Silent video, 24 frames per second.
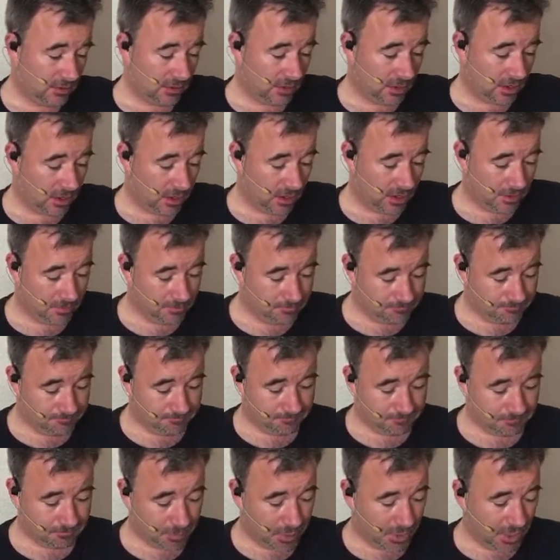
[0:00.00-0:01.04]

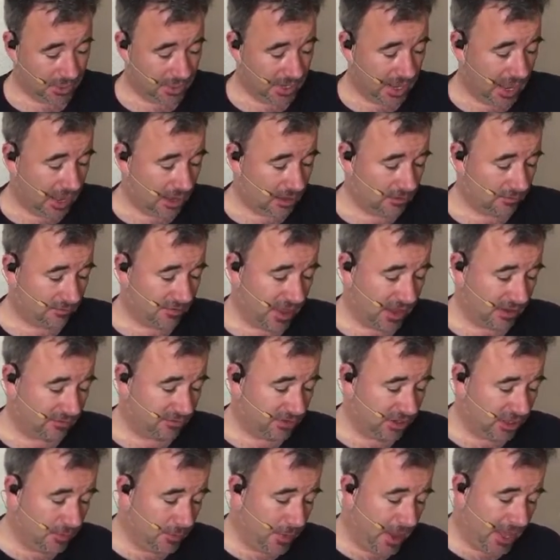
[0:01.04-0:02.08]
But yeah, I've had
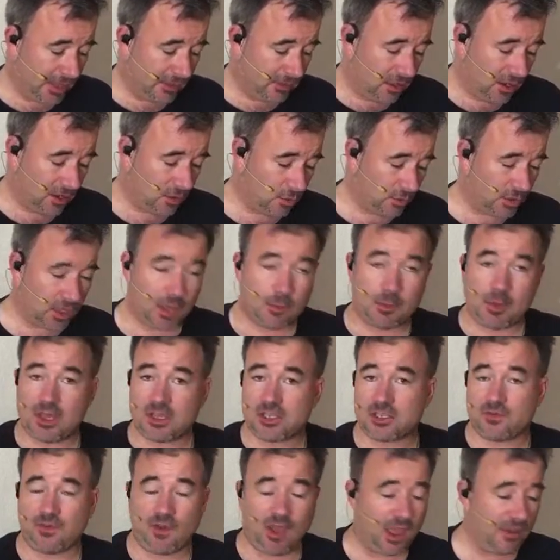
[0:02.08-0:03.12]
really bad luck with
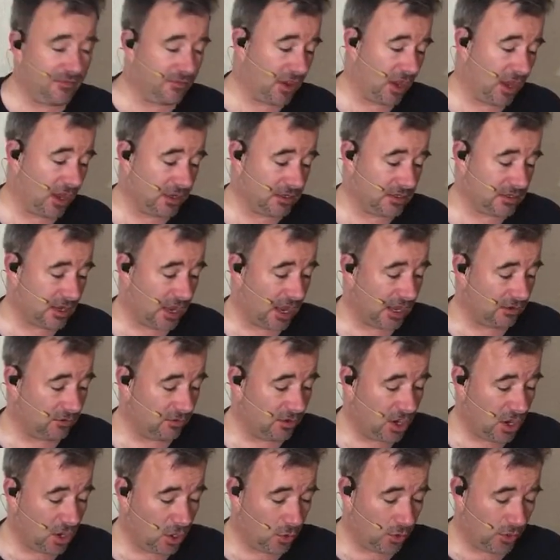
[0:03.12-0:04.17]
MS5, guys. I don't
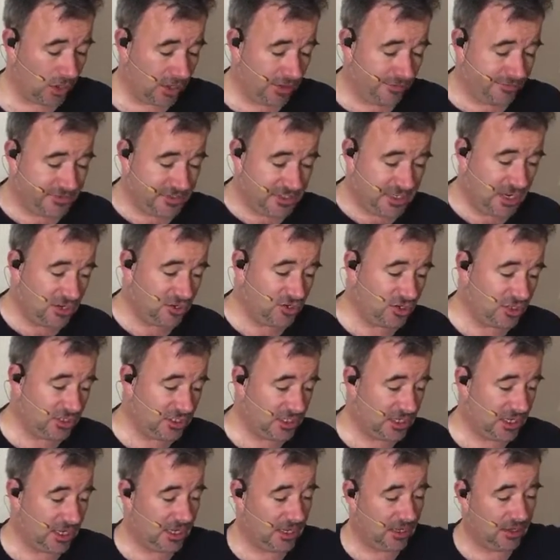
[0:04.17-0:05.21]
know if
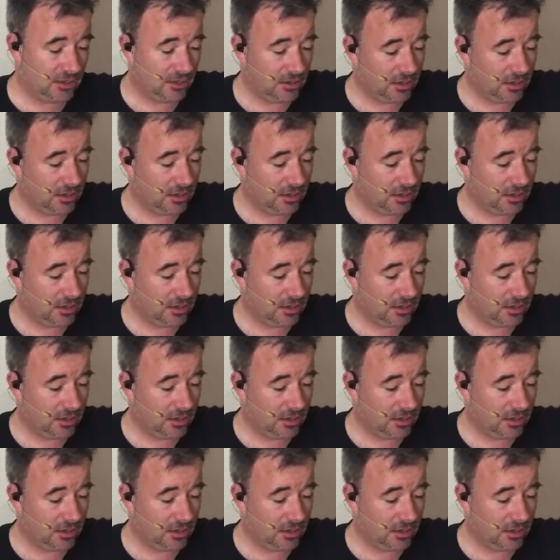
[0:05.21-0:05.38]
CGC